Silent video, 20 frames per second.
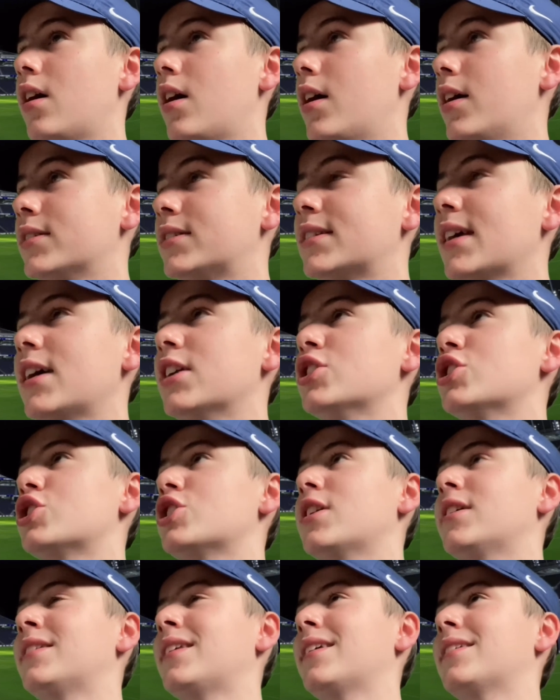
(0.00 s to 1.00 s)

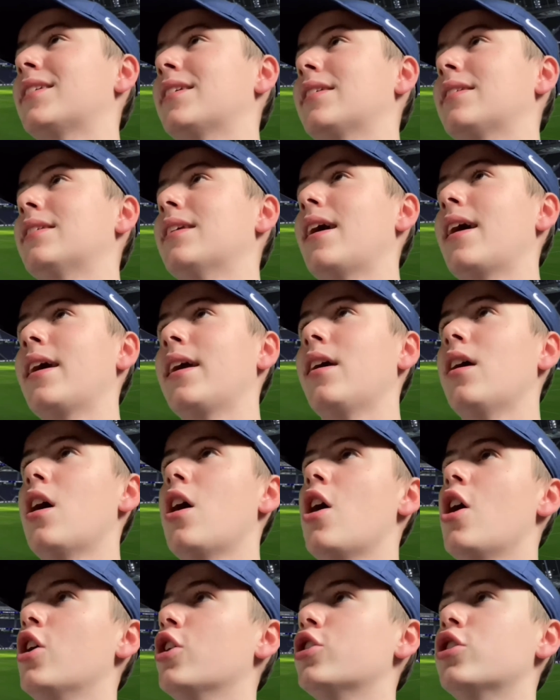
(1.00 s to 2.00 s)
Sanchez, as I say.
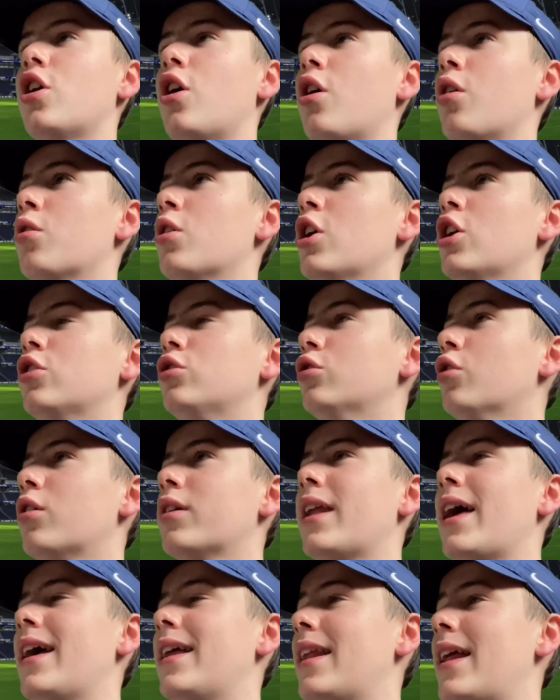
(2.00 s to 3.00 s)
You know,
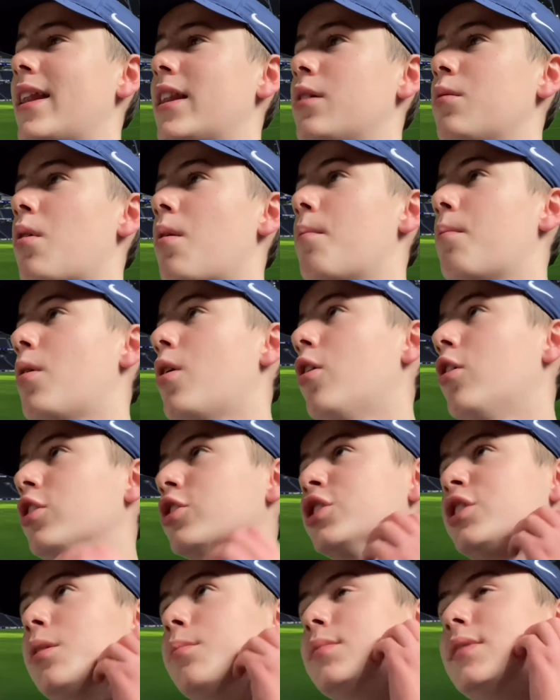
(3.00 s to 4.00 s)
not letting anyone
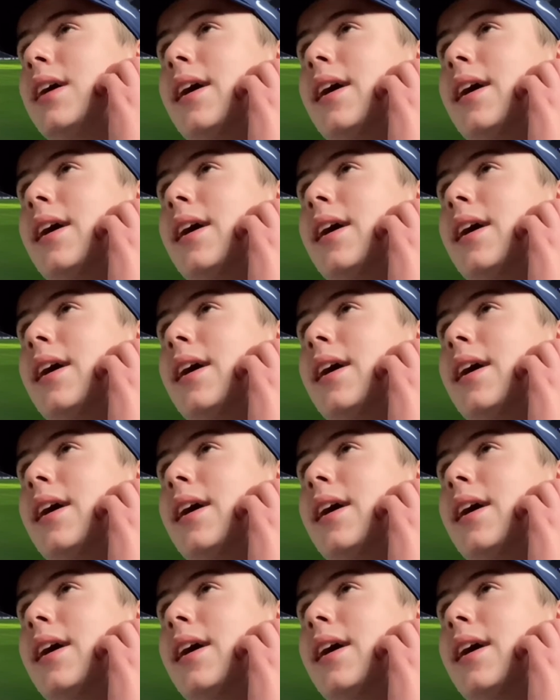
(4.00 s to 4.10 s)
pass him.